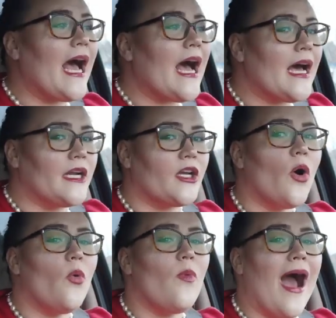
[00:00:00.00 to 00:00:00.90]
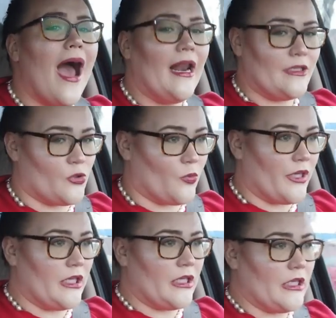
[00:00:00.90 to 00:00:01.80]
gotta go while it's
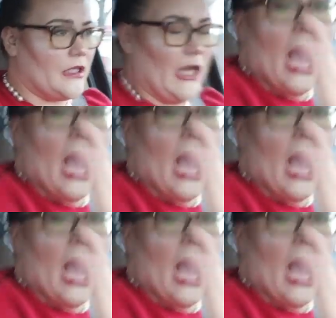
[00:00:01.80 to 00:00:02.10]
green.